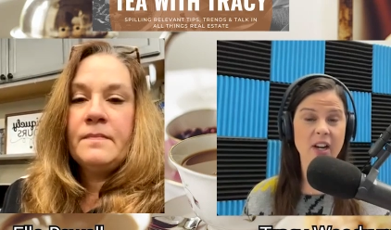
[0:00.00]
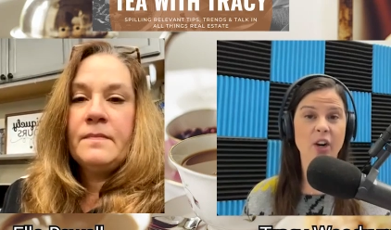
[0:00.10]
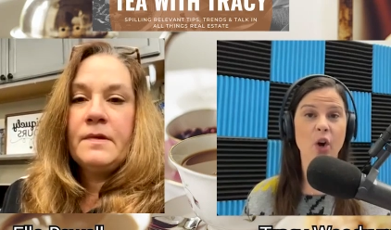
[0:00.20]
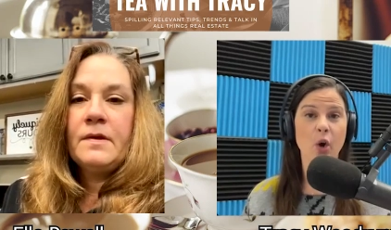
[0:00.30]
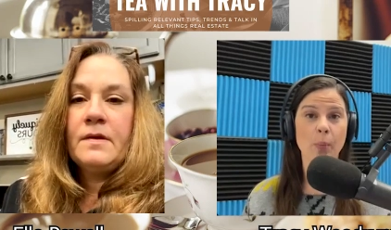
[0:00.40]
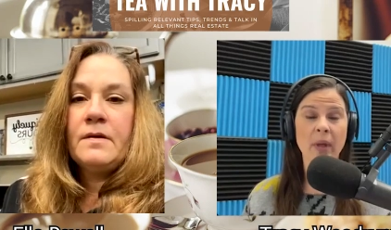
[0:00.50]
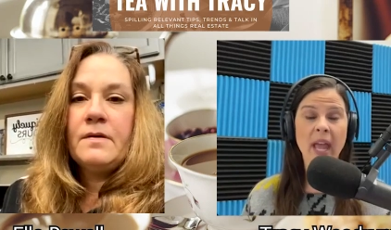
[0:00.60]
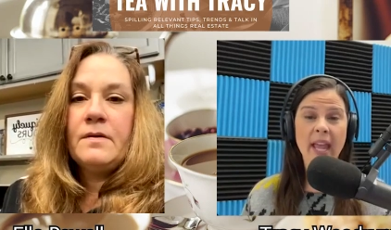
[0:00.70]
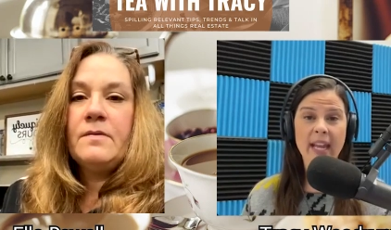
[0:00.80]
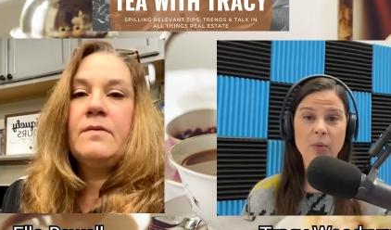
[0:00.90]
Speaker 1: in our home.
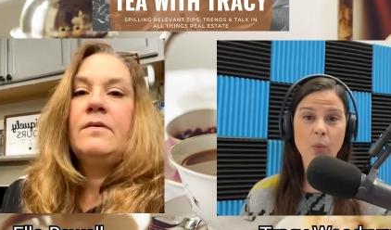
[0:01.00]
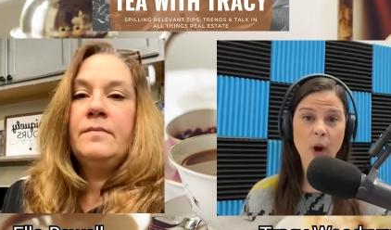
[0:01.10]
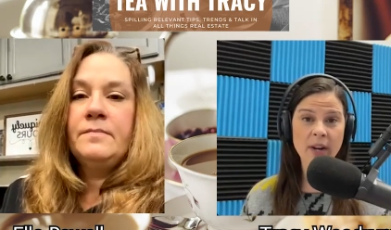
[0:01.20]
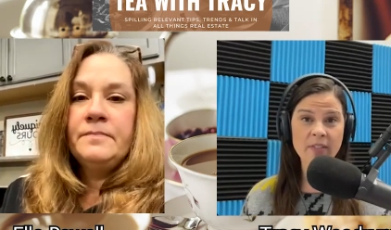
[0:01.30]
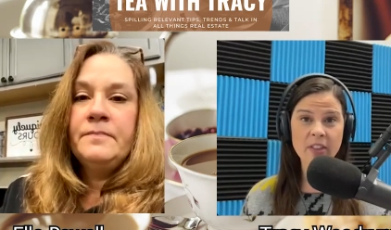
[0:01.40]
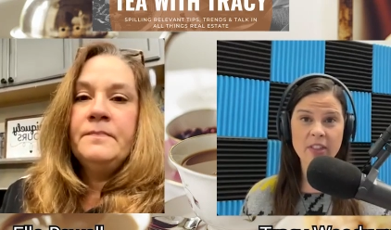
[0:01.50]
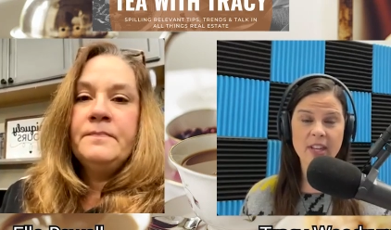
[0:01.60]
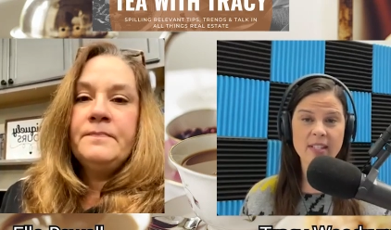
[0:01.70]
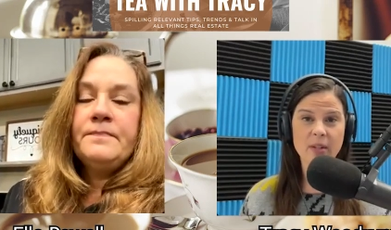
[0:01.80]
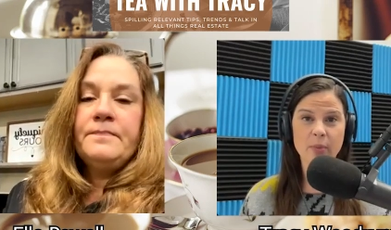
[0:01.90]
And one of the
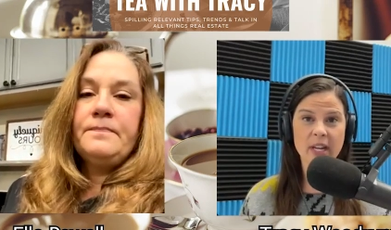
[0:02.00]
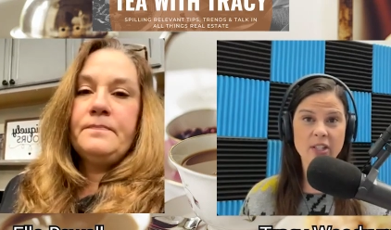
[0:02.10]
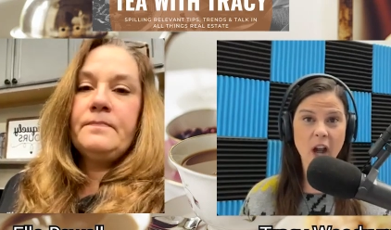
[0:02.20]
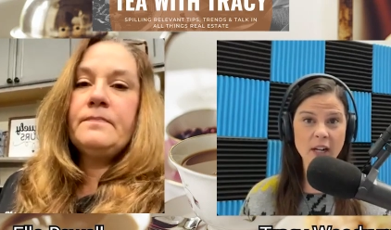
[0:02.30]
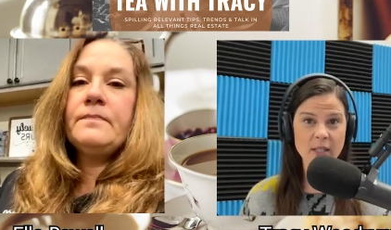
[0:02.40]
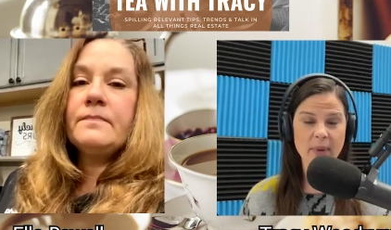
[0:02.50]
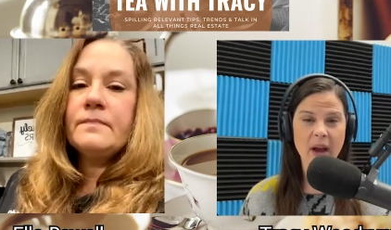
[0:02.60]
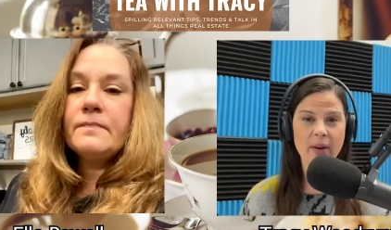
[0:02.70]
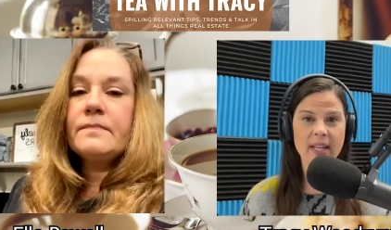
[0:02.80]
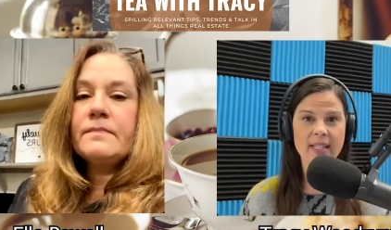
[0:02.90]
things that we had talked
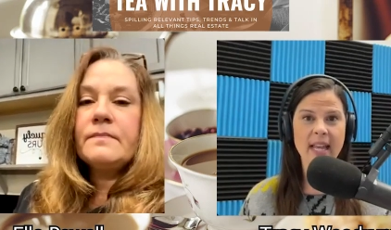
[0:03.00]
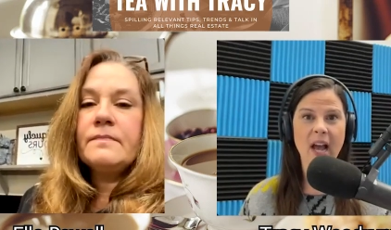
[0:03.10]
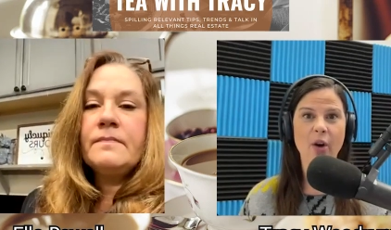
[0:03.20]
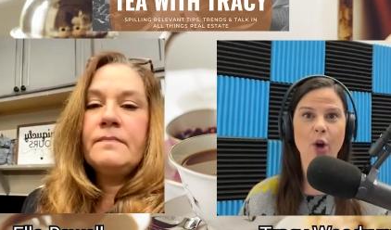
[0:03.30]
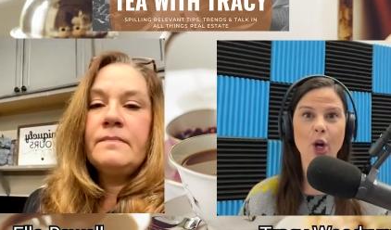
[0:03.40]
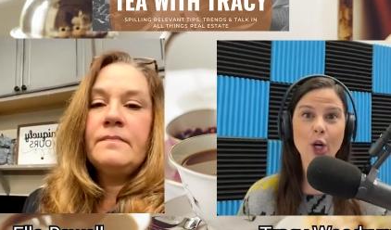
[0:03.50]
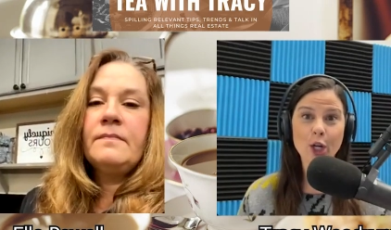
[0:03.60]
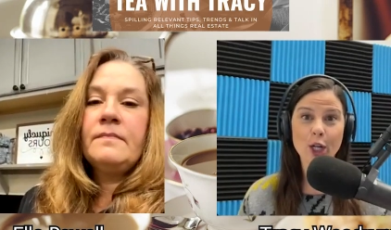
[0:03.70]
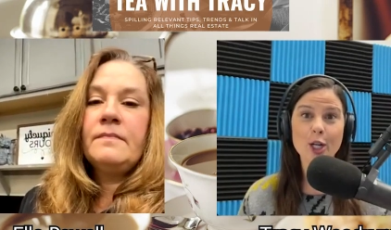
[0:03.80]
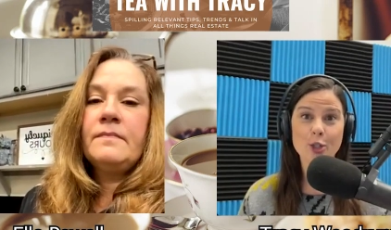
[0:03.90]
about is how a
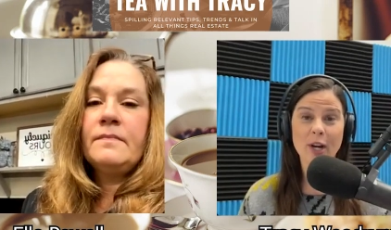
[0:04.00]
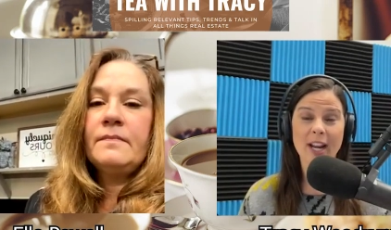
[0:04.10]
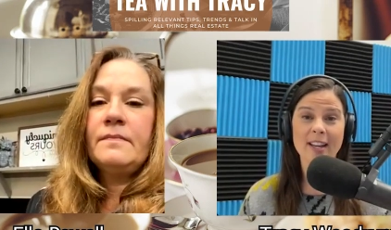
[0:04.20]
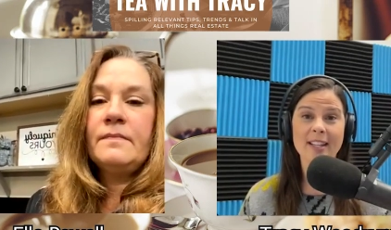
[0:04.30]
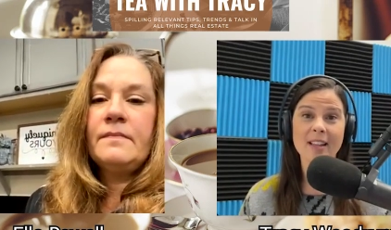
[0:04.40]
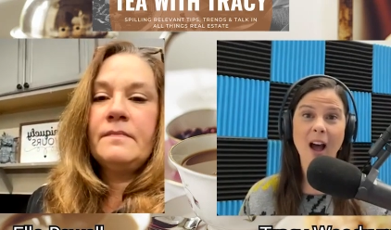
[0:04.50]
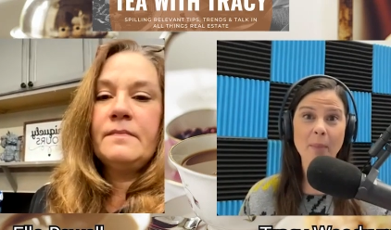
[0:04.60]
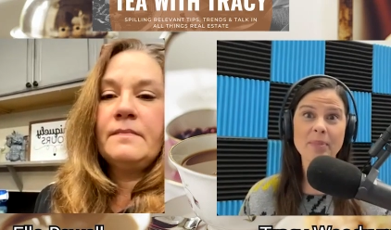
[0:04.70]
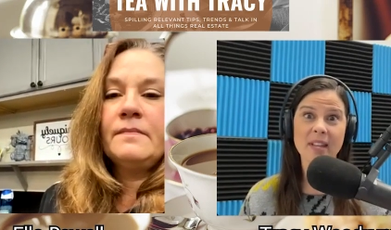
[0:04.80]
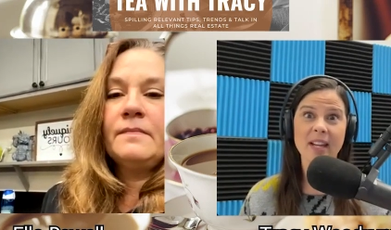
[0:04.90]
current trend is
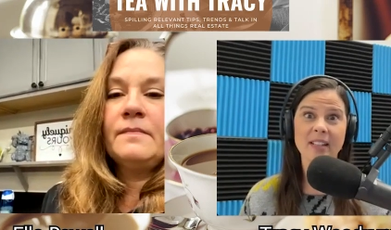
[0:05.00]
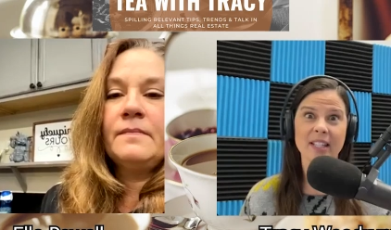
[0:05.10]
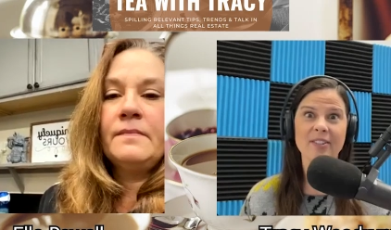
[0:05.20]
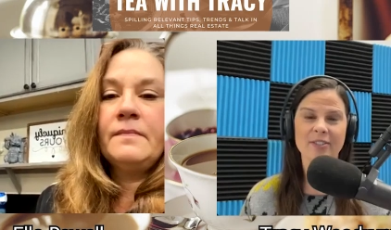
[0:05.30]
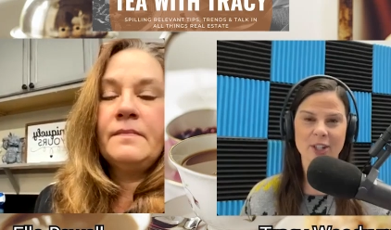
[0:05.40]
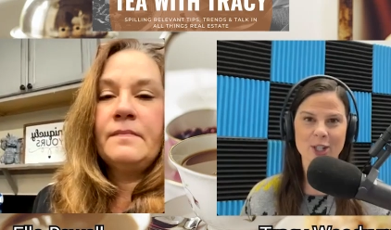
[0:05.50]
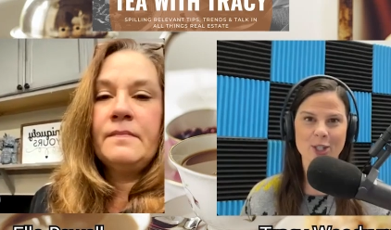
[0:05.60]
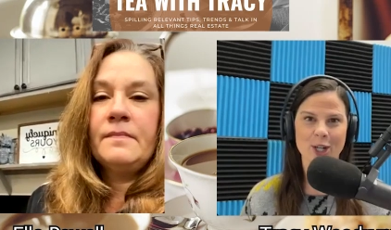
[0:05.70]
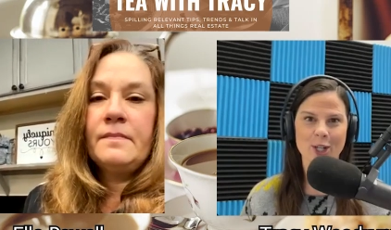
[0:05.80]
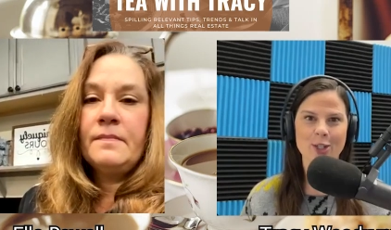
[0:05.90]
upcycling furniture.